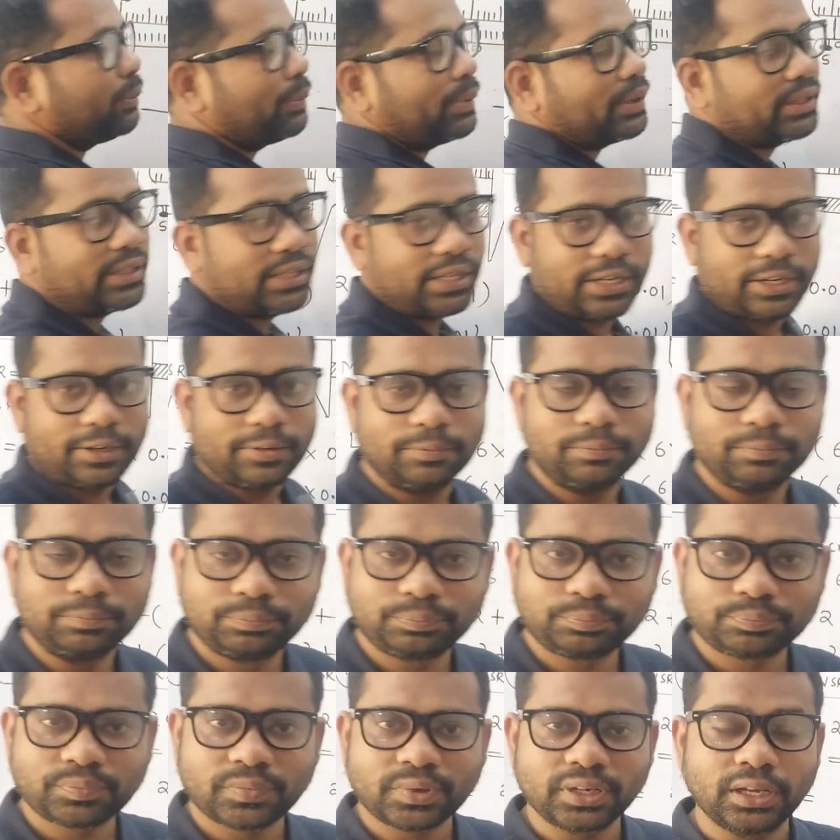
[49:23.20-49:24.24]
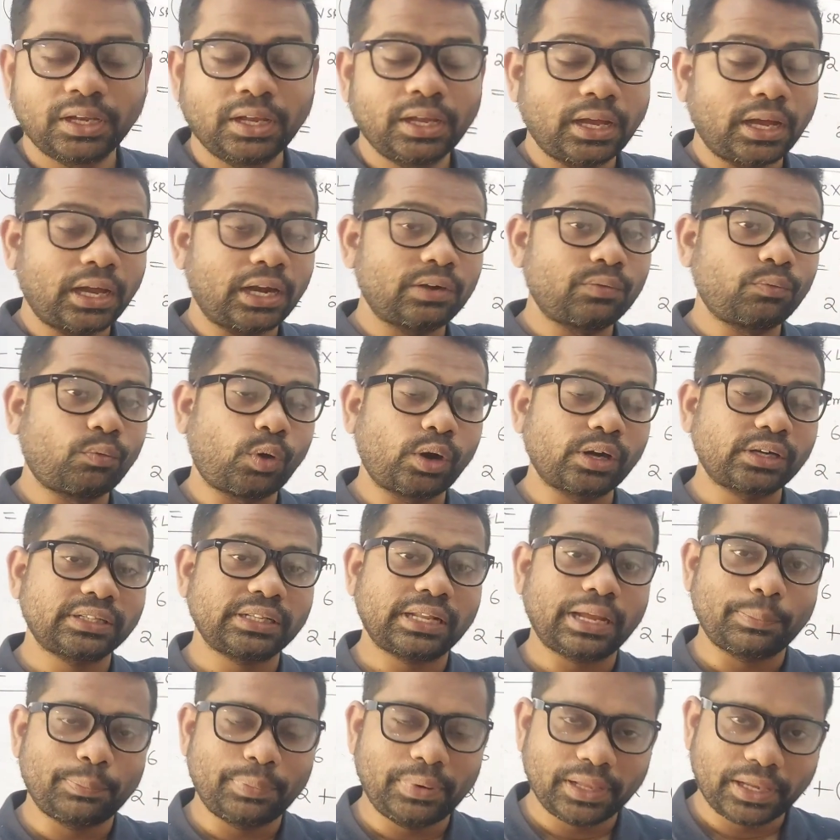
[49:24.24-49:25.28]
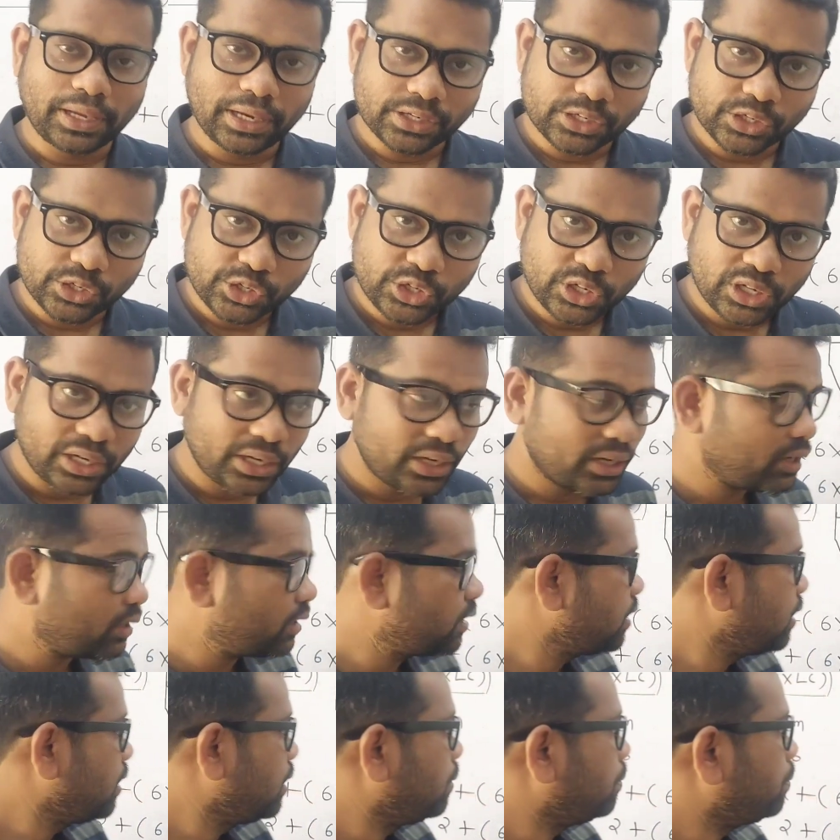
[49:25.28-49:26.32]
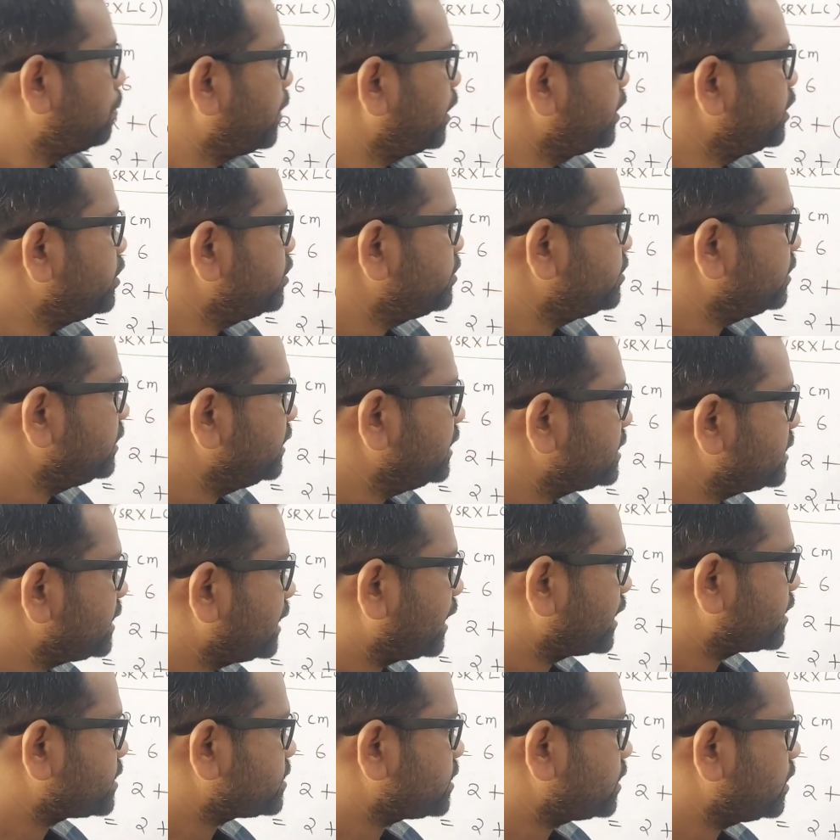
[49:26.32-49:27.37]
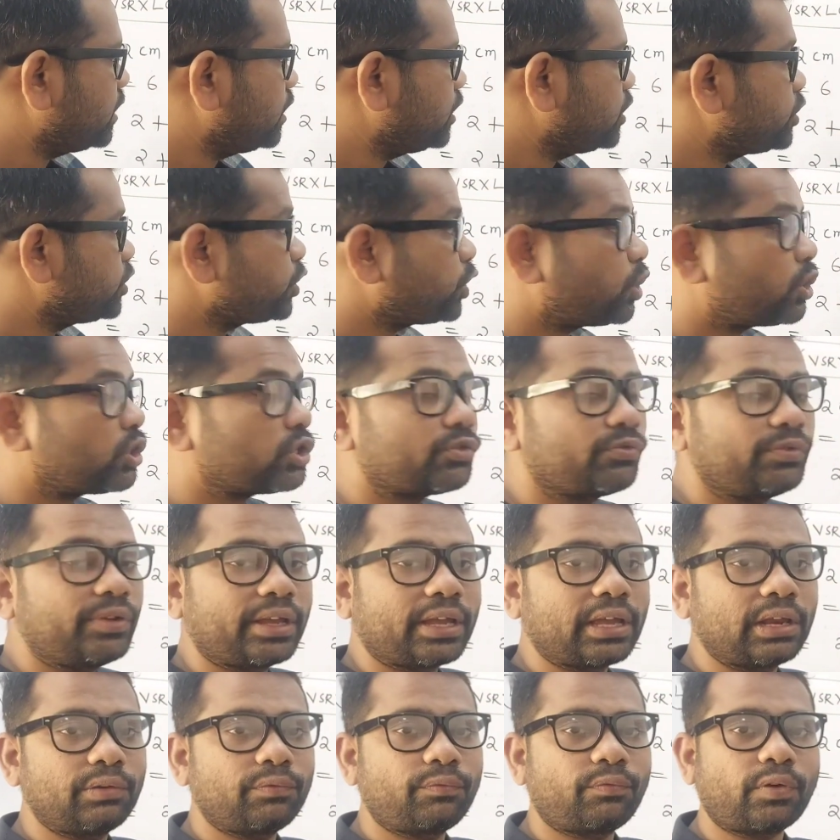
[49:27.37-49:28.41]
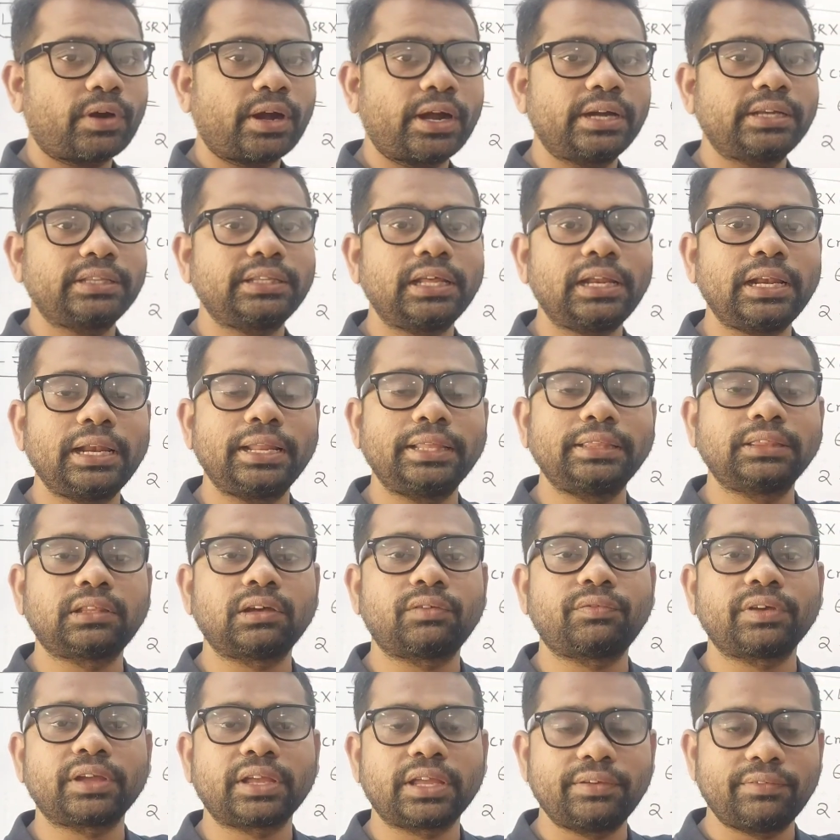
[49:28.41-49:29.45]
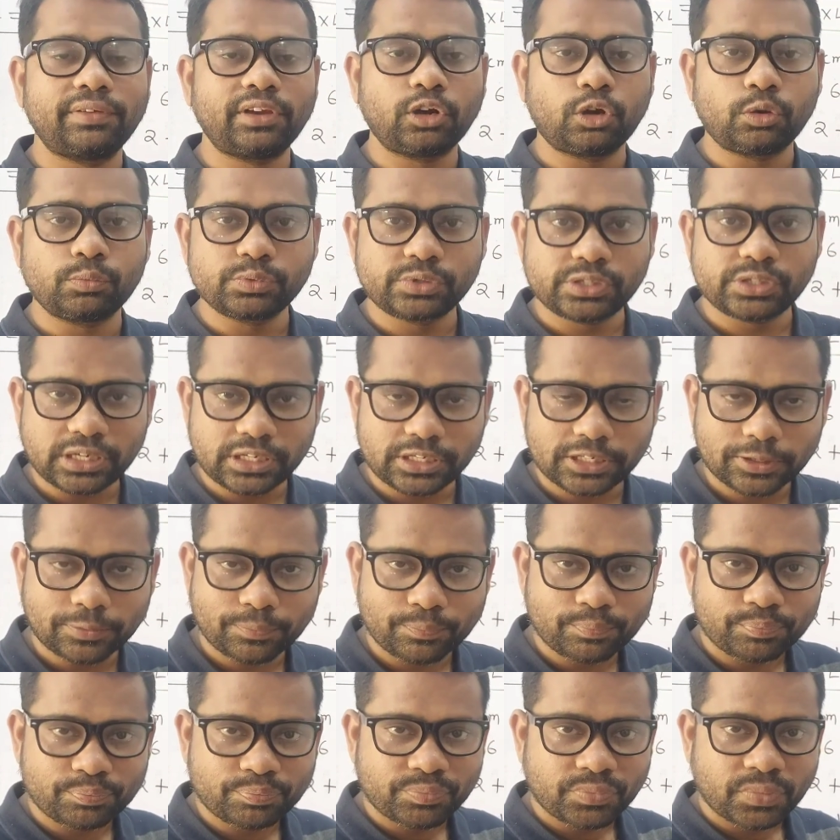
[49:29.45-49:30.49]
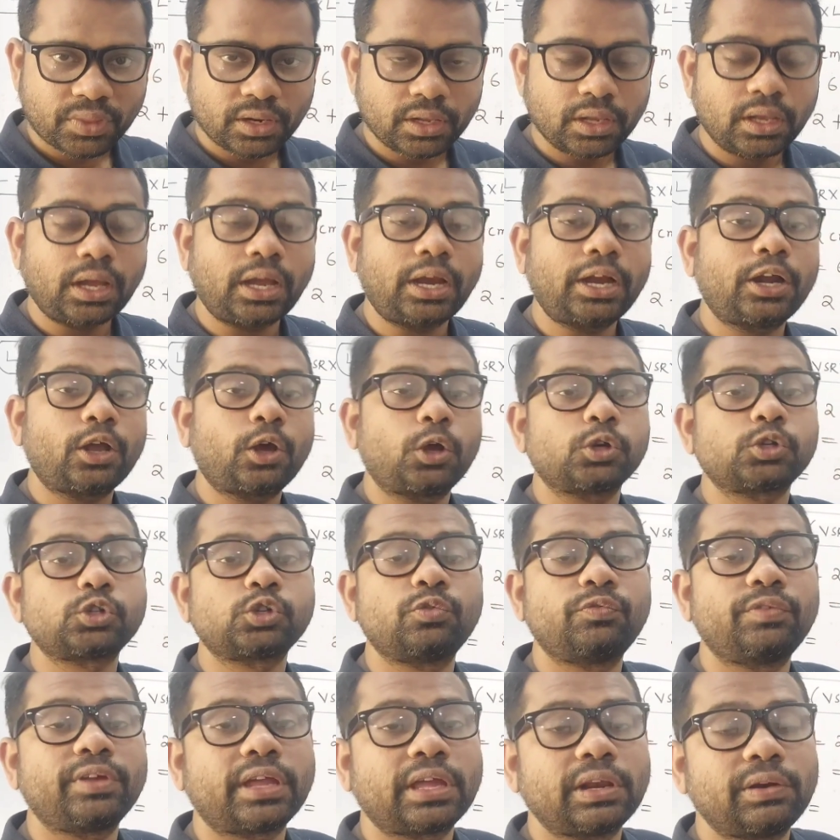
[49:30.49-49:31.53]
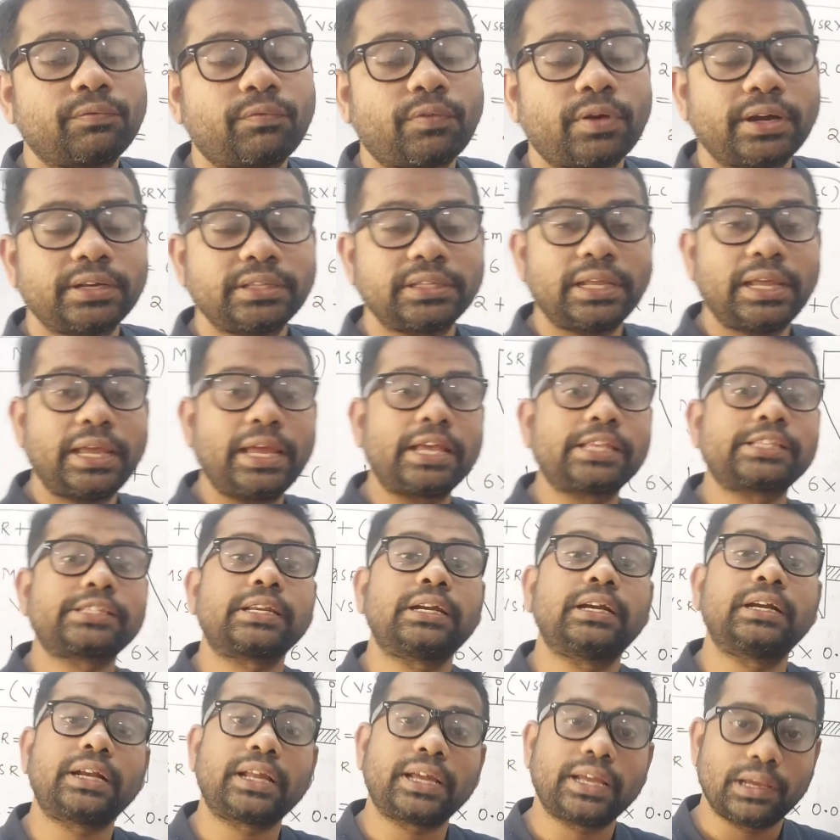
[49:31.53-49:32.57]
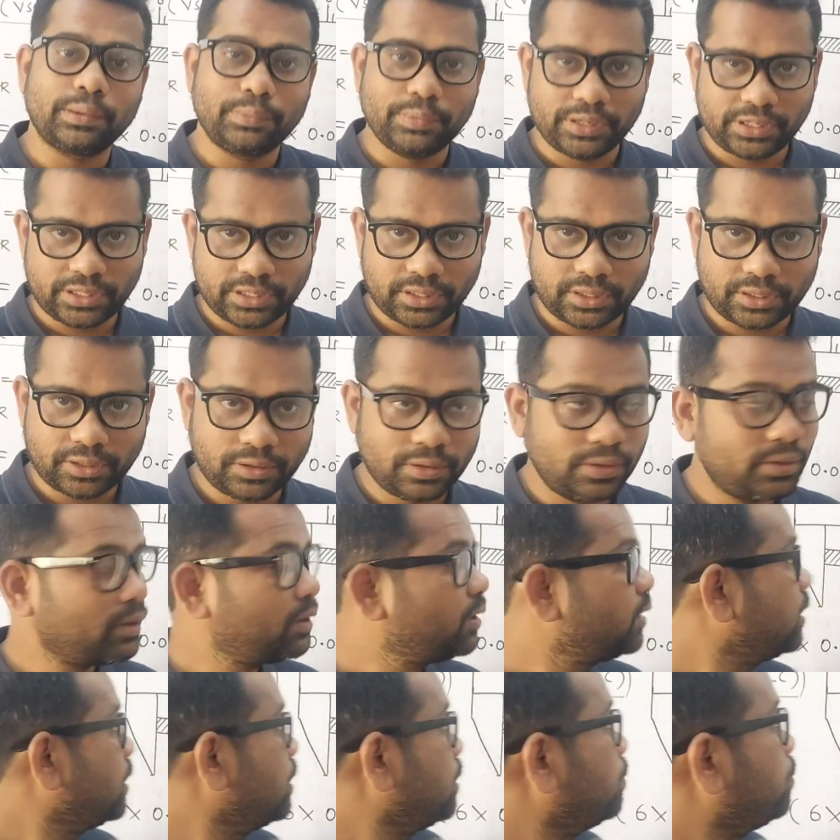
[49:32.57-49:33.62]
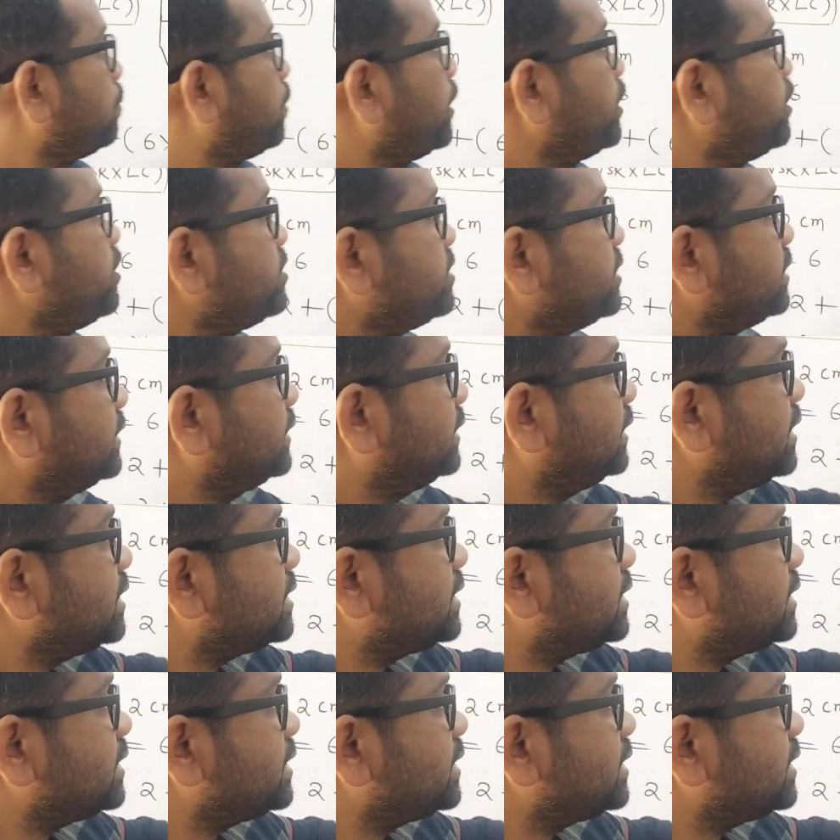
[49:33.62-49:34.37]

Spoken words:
will be there. And what are the application, children? By using this external jaws, we can find the length of a given object, and also we can find the external diameter. By using